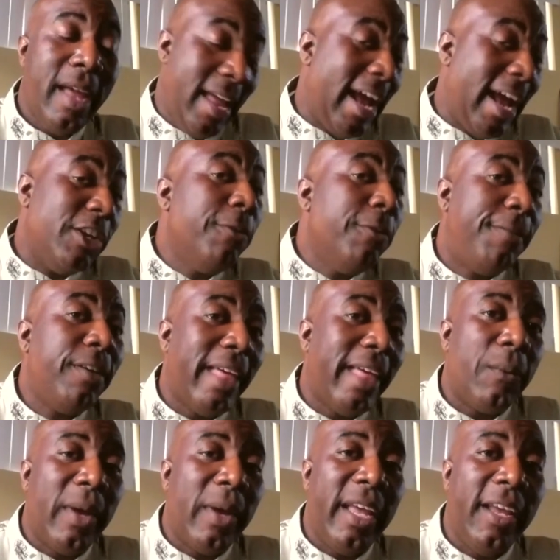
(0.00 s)
And I do
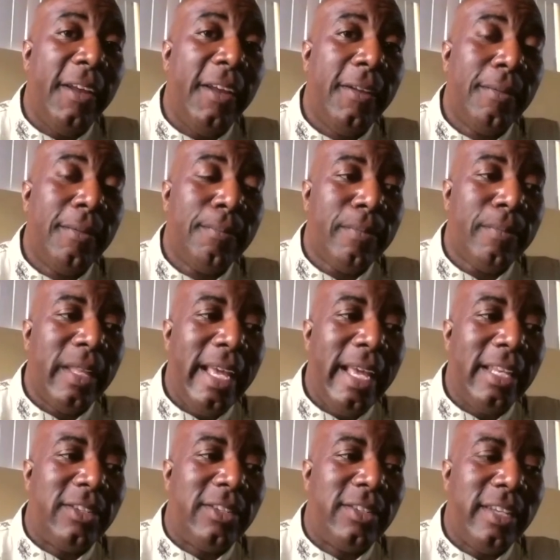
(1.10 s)
feel that way.
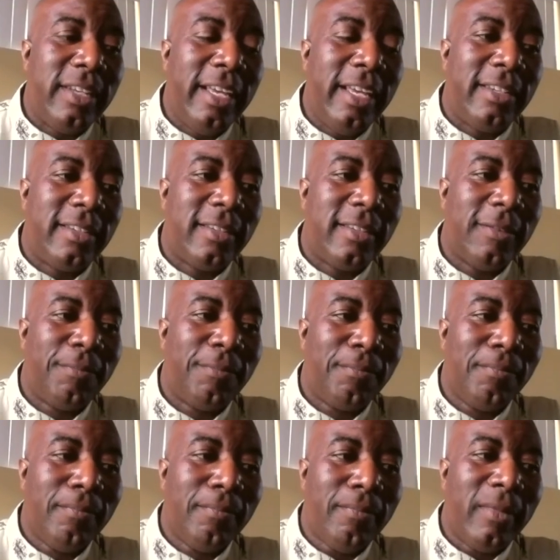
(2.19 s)
It's
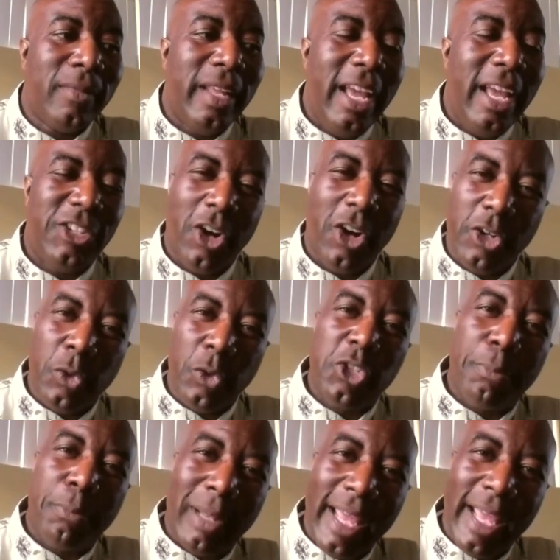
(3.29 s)
hard
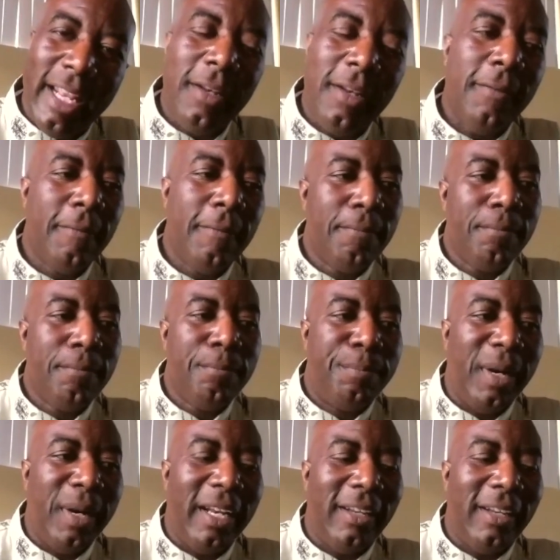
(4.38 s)
to explain it,
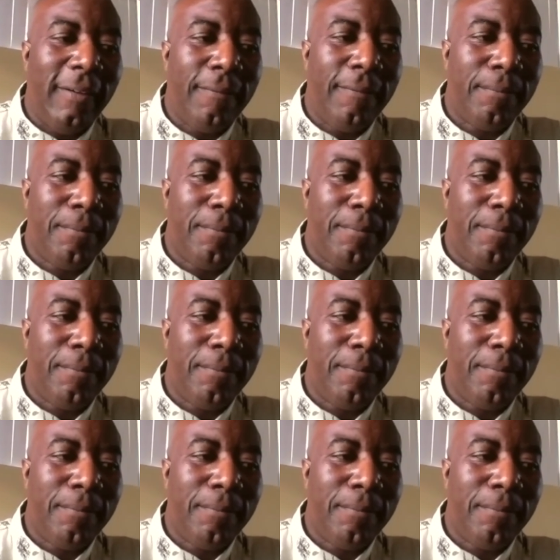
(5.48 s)
but